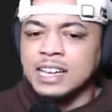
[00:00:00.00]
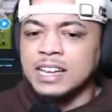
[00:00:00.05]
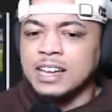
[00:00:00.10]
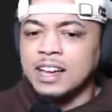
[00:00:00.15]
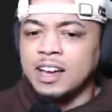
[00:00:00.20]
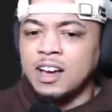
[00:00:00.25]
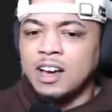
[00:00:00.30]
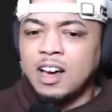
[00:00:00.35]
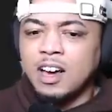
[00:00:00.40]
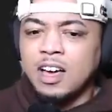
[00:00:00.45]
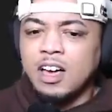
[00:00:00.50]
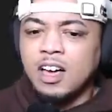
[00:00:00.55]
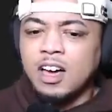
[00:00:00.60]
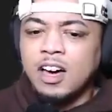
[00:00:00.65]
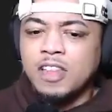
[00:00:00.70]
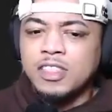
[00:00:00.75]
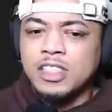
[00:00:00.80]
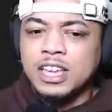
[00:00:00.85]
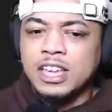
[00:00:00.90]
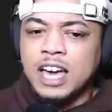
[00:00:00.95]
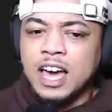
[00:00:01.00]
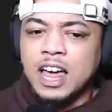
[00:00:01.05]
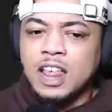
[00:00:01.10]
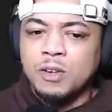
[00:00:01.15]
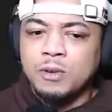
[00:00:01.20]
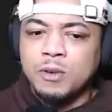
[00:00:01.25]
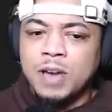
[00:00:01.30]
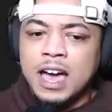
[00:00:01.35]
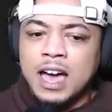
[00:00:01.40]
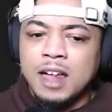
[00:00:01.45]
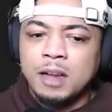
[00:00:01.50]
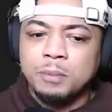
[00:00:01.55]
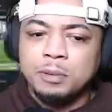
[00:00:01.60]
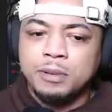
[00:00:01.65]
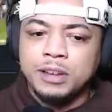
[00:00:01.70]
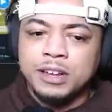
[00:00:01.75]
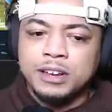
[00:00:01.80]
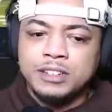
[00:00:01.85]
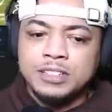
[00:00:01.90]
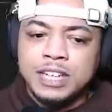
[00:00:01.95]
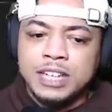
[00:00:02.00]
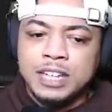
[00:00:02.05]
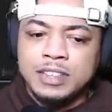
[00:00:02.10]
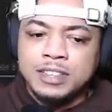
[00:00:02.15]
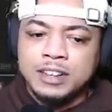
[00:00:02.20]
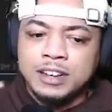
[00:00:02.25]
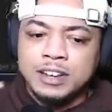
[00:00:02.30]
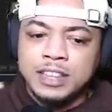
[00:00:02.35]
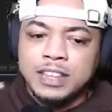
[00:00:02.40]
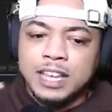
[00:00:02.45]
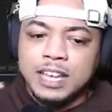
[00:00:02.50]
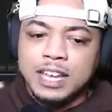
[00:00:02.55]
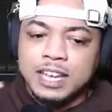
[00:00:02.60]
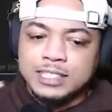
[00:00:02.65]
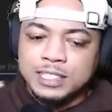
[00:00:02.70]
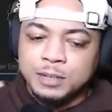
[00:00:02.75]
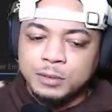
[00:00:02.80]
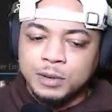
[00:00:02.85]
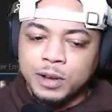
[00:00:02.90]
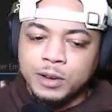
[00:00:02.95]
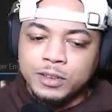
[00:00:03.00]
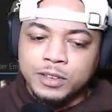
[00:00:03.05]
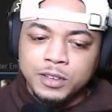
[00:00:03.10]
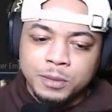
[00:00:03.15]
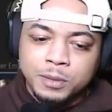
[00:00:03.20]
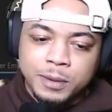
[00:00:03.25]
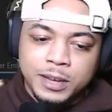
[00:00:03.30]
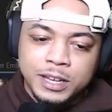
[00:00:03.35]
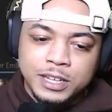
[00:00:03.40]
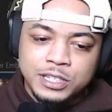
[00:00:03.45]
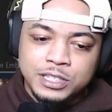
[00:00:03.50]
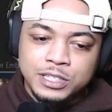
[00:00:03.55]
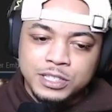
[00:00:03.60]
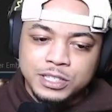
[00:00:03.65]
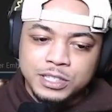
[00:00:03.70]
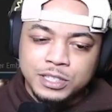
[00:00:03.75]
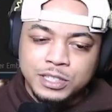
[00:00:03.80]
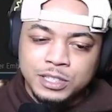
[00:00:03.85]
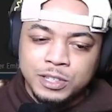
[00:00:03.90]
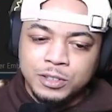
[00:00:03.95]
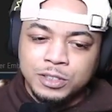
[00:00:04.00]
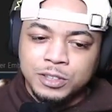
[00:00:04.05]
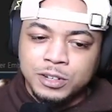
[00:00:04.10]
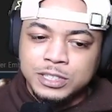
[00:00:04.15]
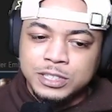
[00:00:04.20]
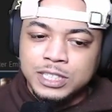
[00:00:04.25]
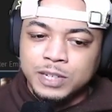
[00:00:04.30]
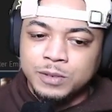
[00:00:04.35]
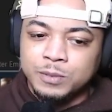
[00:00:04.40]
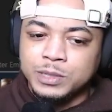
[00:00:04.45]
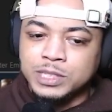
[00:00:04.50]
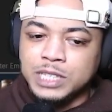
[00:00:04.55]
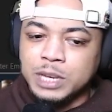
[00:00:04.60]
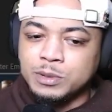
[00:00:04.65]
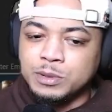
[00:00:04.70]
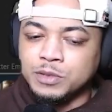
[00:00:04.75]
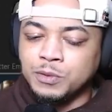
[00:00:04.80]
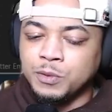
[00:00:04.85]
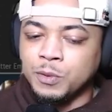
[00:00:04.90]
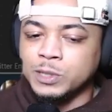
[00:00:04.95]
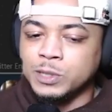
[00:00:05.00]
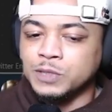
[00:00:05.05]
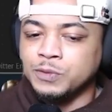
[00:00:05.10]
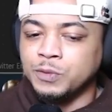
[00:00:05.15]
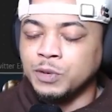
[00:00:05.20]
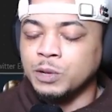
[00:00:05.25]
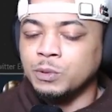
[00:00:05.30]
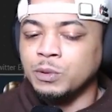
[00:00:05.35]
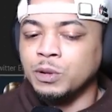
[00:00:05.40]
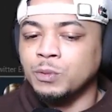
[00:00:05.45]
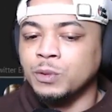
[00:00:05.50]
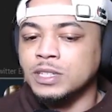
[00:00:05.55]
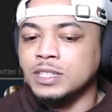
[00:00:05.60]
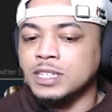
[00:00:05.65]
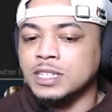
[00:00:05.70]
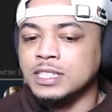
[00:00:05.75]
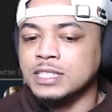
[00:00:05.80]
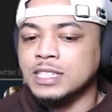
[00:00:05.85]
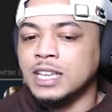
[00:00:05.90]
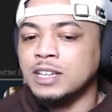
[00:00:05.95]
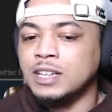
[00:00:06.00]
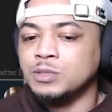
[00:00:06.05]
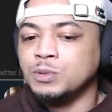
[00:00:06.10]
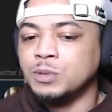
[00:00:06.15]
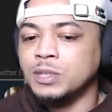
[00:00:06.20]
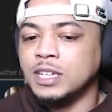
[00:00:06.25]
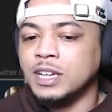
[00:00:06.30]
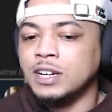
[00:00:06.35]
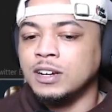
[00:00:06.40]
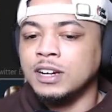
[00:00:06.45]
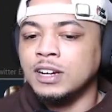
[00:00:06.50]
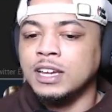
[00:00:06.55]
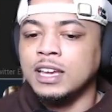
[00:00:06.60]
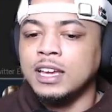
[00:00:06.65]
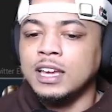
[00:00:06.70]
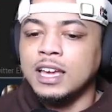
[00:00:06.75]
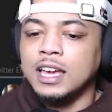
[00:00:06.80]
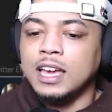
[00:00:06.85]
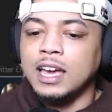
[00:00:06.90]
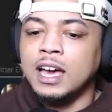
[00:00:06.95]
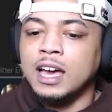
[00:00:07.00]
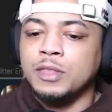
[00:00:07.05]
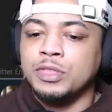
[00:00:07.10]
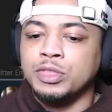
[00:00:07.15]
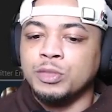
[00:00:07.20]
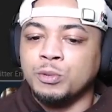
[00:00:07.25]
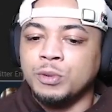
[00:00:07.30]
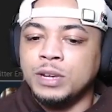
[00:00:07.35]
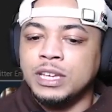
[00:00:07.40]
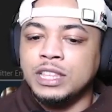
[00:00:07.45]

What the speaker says: All the Colorado players out there. And like I said, we already talked about his 37 receptions, 441 and 1 touchdowns, 1 carry, 3